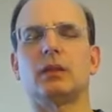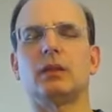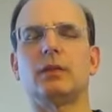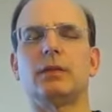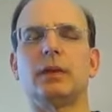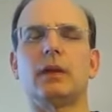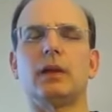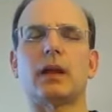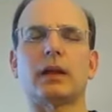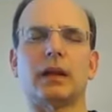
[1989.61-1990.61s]
You feel
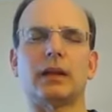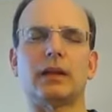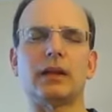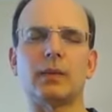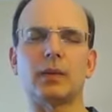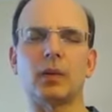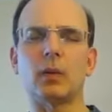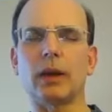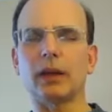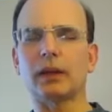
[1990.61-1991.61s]
like that deeper
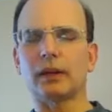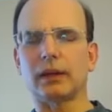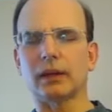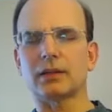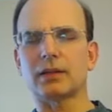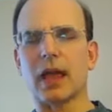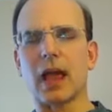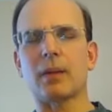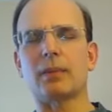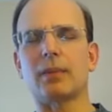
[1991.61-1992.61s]
awakening is
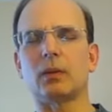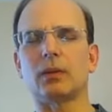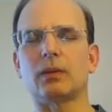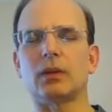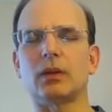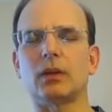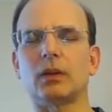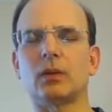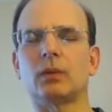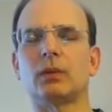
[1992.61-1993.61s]
happening within
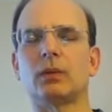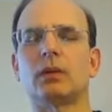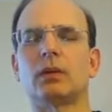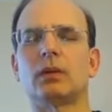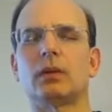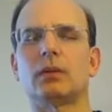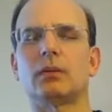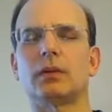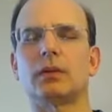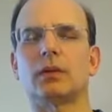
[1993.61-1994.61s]
you
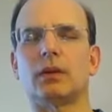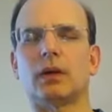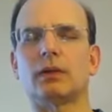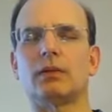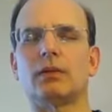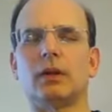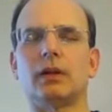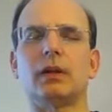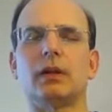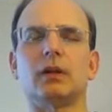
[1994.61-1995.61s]
First of all, do you feel
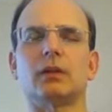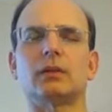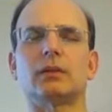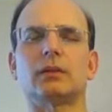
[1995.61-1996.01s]
it in you?